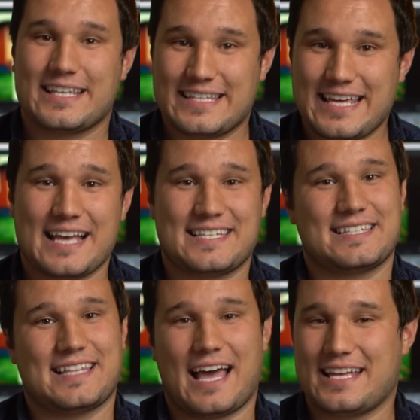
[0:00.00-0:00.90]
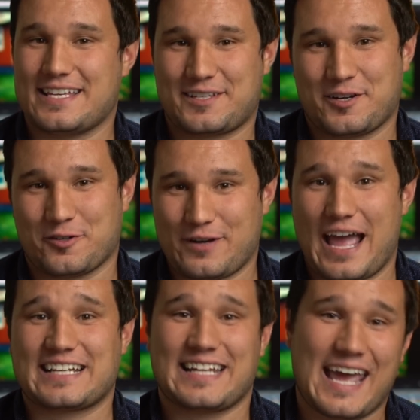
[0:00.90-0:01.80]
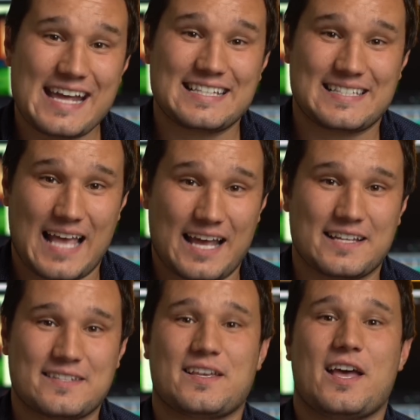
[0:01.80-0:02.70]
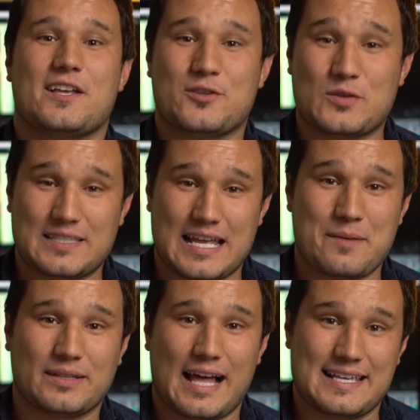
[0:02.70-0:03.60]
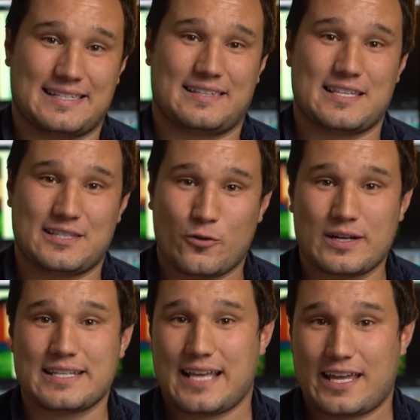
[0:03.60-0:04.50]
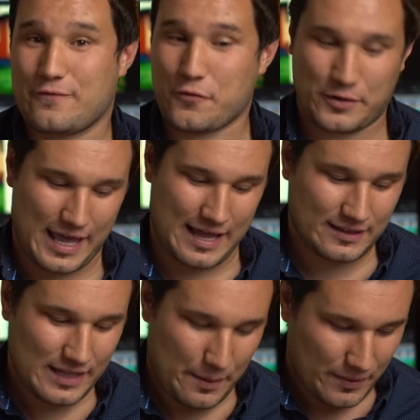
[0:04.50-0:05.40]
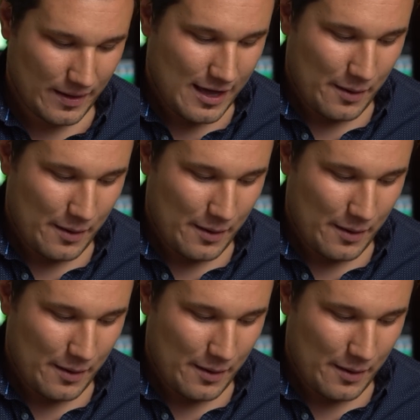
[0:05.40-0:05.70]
Yes, that is correct. Eight seconds to stabilize this 20 second 4K clip.